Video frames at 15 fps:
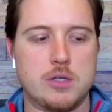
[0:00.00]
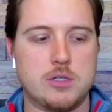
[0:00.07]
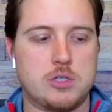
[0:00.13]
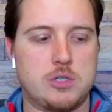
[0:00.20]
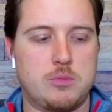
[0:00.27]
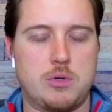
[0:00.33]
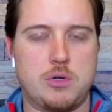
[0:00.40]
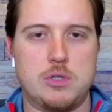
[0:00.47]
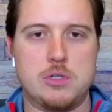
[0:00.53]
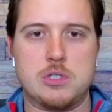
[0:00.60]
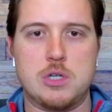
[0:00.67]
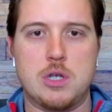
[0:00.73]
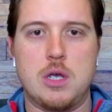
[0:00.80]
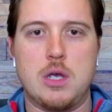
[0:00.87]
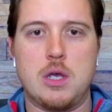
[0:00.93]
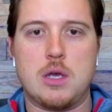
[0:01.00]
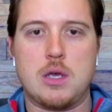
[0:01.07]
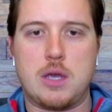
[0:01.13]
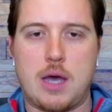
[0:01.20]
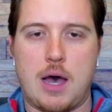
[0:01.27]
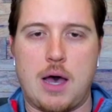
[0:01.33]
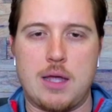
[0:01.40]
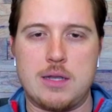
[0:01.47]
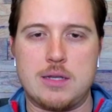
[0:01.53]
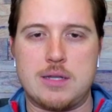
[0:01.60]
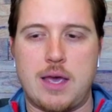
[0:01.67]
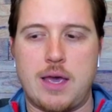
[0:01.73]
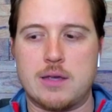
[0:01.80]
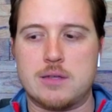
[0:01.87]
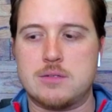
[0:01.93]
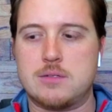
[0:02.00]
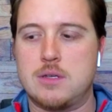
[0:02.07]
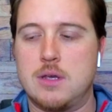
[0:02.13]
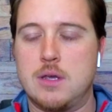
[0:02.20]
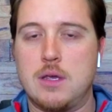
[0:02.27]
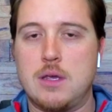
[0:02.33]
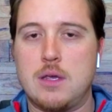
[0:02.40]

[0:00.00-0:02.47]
customer's context,